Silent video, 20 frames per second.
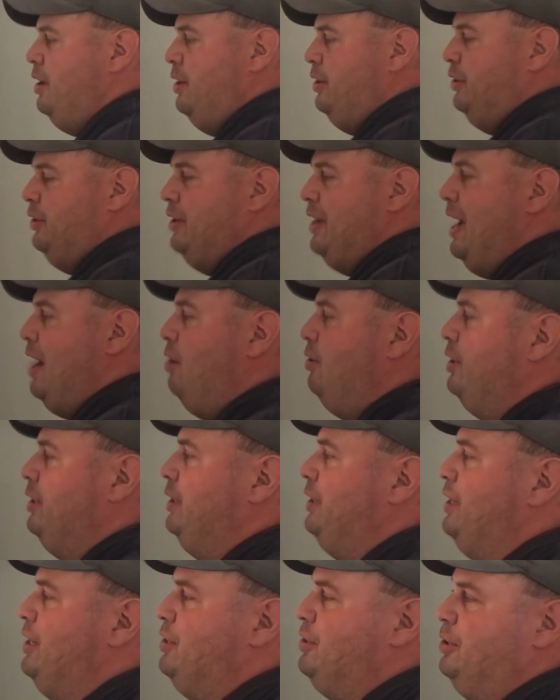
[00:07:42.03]
You're now going to
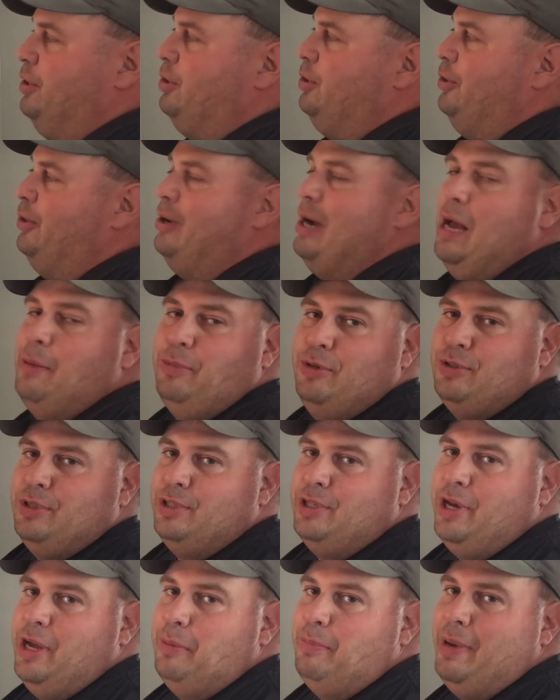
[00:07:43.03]
need your glue. I'm using
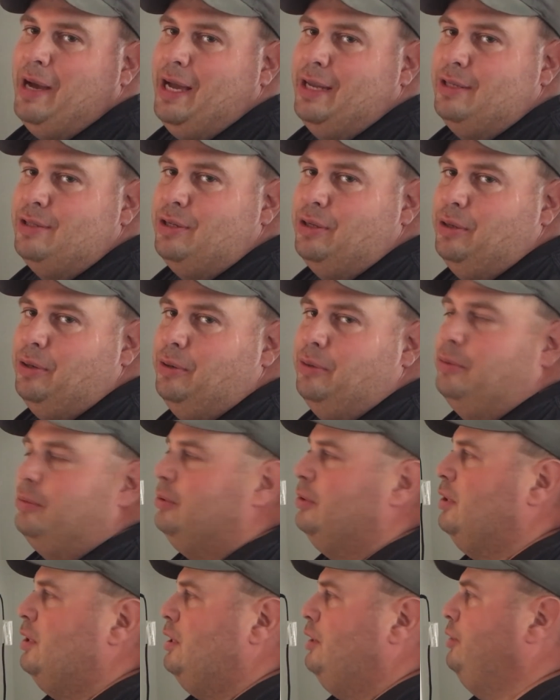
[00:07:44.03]
Type On 2.
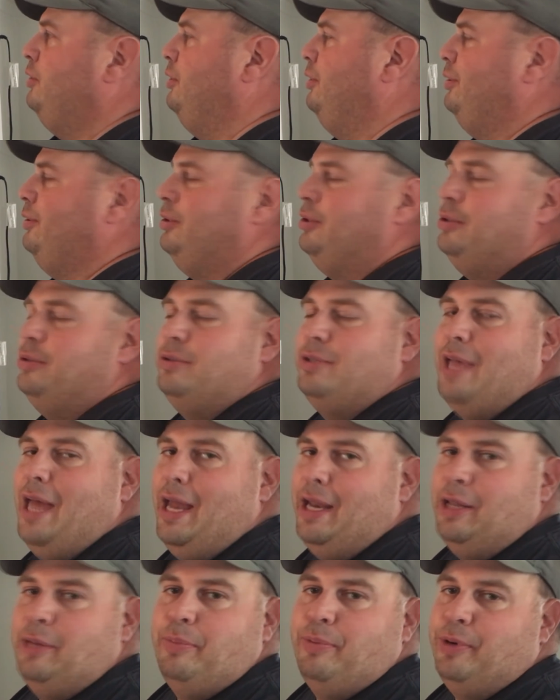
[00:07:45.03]
You can use
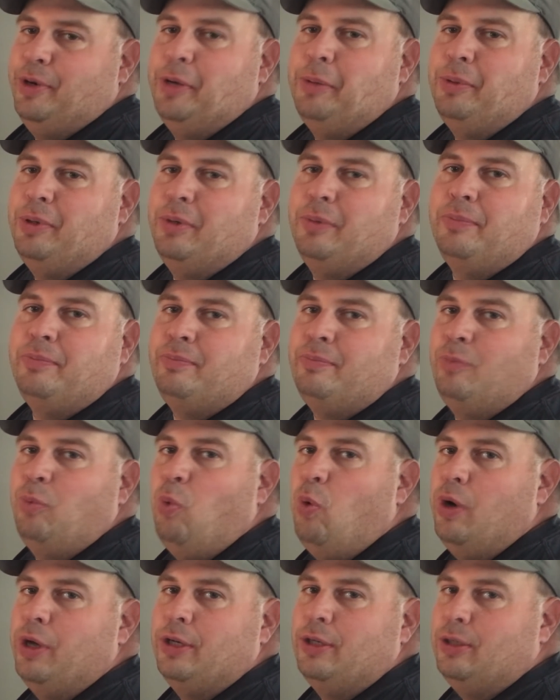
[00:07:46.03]
any premium
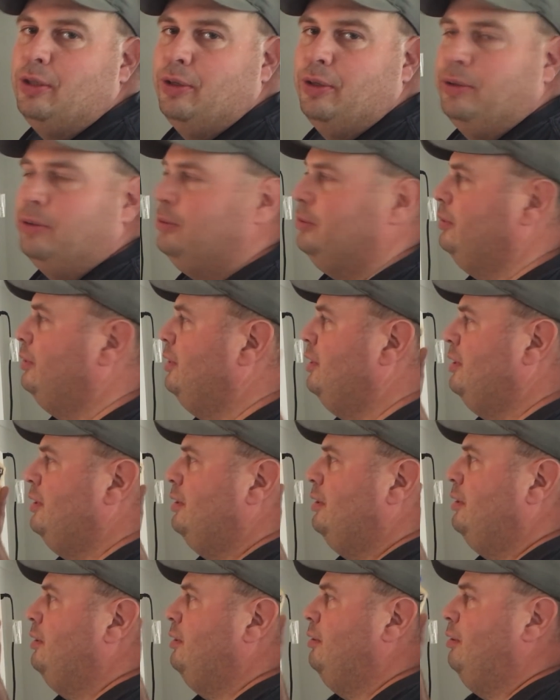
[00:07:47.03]
wood glue
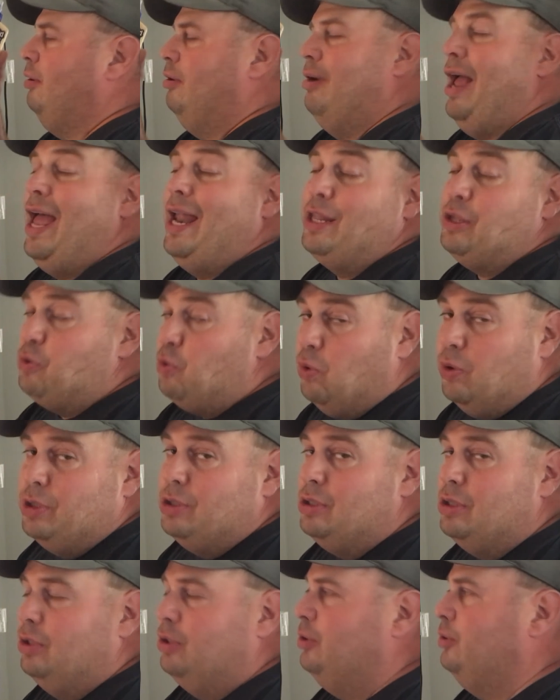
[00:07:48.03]
or any wood
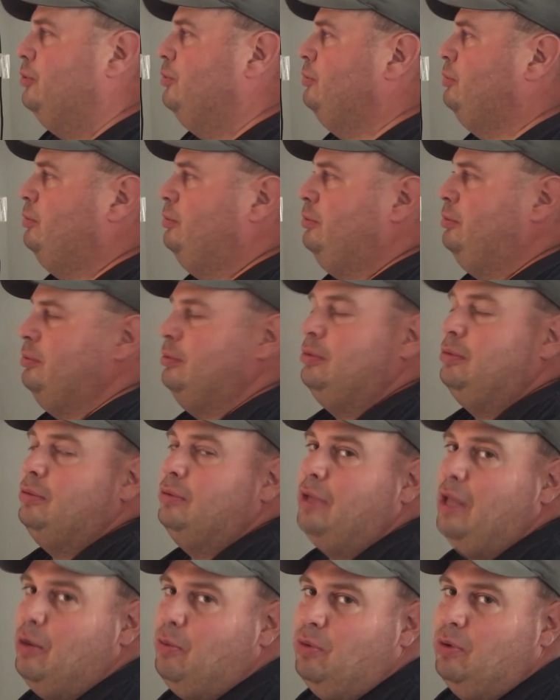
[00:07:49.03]
glue
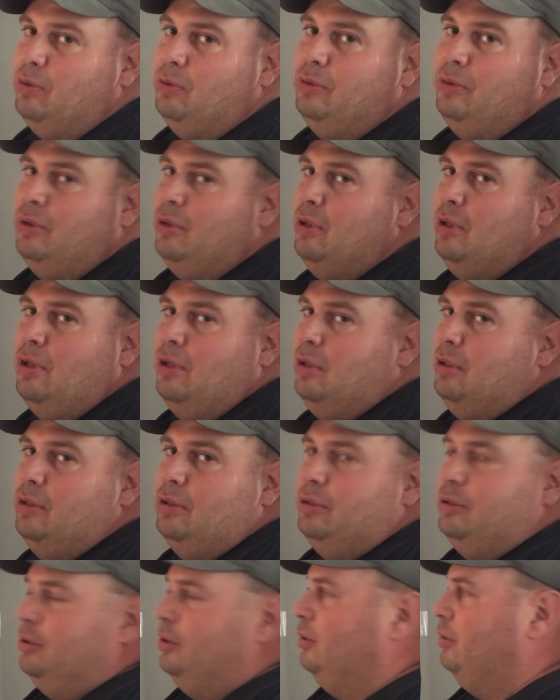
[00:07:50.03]
that will,
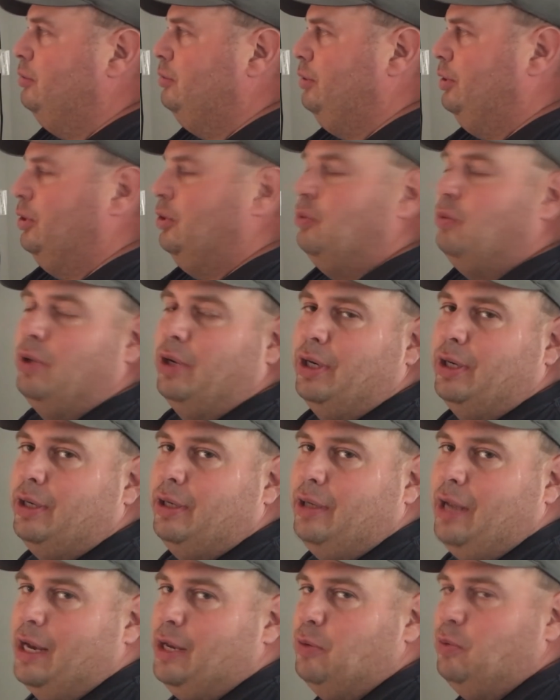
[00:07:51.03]
it'll work.
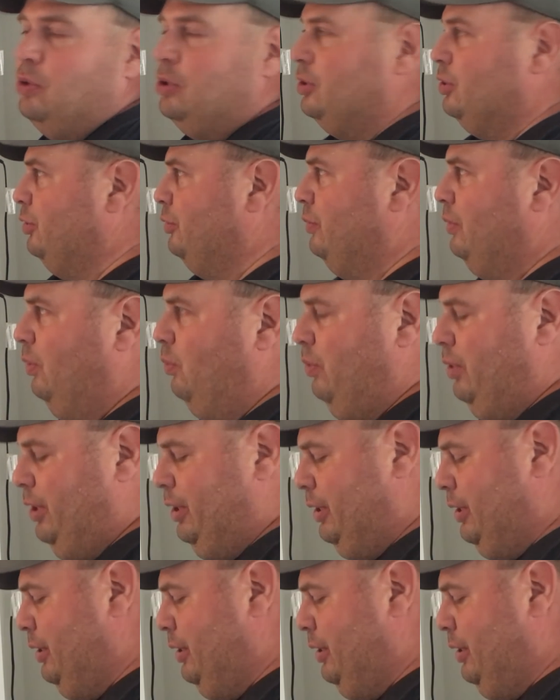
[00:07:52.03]
Any wood glue will work.